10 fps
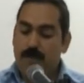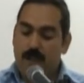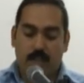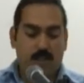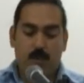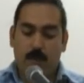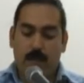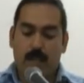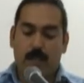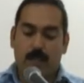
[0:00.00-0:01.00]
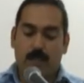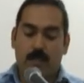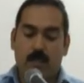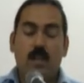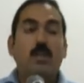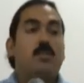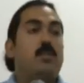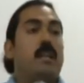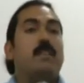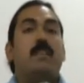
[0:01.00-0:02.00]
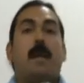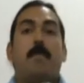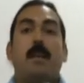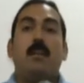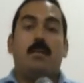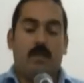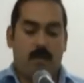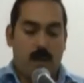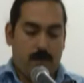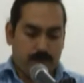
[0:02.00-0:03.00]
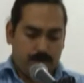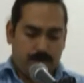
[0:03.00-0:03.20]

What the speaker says: faced too many hurdles to get his campaign off the ground.